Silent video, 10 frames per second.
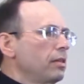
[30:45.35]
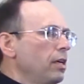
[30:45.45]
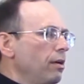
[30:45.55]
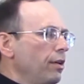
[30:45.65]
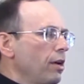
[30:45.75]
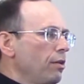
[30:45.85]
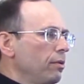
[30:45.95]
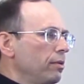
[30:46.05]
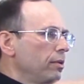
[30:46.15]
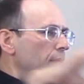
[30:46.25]
You go
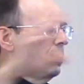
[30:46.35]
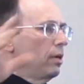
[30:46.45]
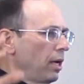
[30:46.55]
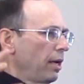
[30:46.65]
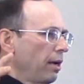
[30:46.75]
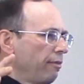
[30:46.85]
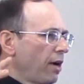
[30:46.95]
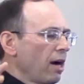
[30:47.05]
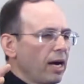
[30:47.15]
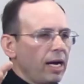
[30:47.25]
to a
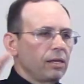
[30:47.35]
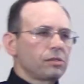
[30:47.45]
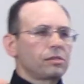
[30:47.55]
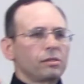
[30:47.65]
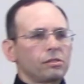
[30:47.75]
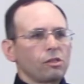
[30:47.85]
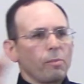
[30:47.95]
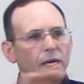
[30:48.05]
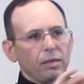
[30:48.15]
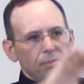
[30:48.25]
firehouse, there's so
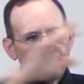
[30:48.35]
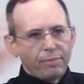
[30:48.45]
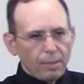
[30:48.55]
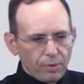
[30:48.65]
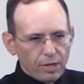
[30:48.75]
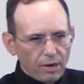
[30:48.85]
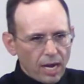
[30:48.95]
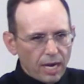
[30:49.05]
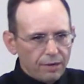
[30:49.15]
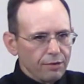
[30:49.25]
many people they're
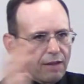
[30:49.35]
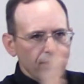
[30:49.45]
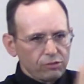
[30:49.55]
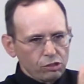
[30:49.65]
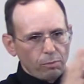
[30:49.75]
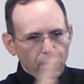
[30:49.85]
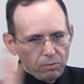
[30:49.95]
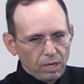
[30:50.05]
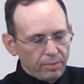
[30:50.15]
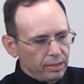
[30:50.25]
hired, you have to have so many
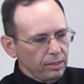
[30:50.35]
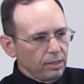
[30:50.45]
women,